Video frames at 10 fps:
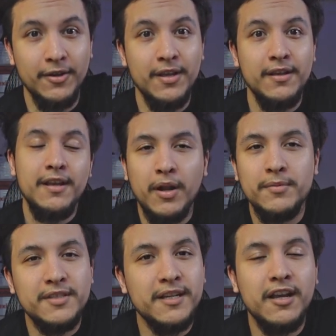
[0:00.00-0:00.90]
You guys
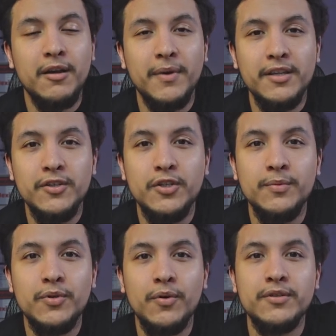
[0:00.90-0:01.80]
probably seen it on my YouTube
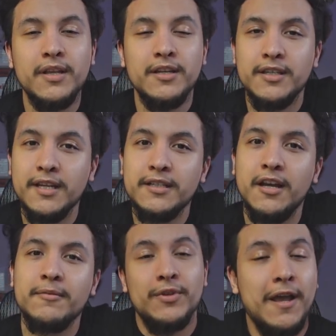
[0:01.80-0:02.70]
shorts and
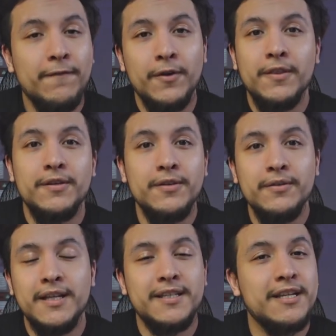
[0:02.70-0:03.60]
TikTok. Without further ado,
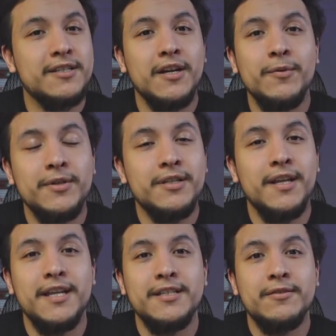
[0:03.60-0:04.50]
let's get started with
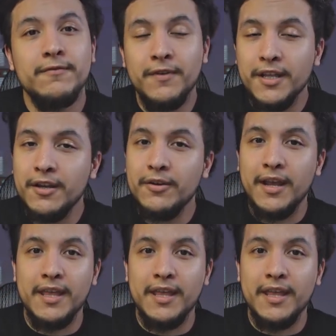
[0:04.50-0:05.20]
today's video.